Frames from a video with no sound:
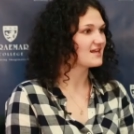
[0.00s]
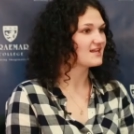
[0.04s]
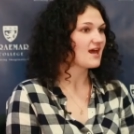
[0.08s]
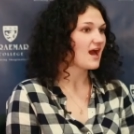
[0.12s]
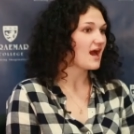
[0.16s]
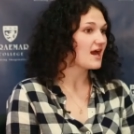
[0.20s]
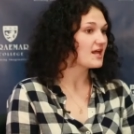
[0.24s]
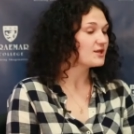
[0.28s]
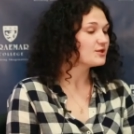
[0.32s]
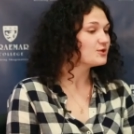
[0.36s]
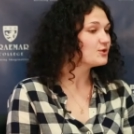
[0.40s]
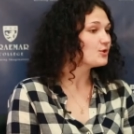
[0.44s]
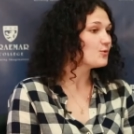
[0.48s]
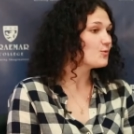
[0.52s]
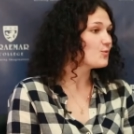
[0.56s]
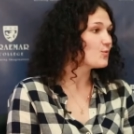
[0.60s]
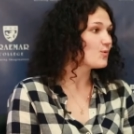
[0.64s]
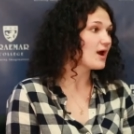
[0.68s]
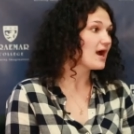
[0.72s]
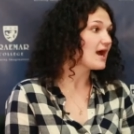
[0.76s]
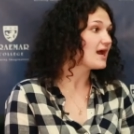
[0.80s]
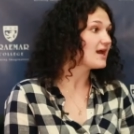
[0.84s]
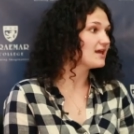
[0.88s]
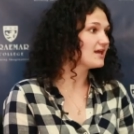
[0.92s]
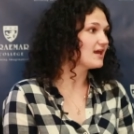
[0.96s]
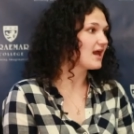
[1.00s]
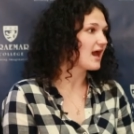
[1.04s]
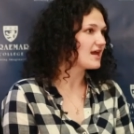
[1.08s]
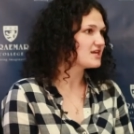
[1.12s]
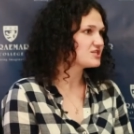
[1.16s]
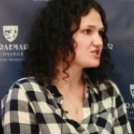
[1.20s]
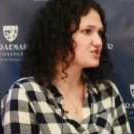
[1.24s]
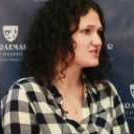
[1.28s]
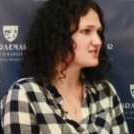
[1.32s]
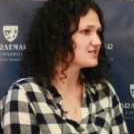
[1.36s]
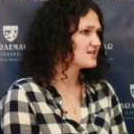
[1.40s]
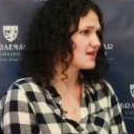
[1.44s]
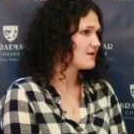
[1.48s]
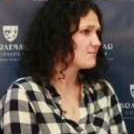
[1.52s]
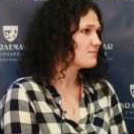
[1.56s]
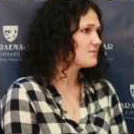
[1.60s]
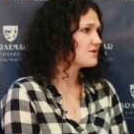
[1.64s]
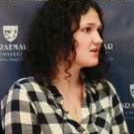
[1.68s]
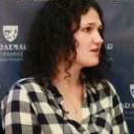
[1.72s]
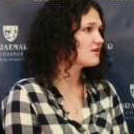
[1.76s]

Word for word: Yeah. I don't know why. I just came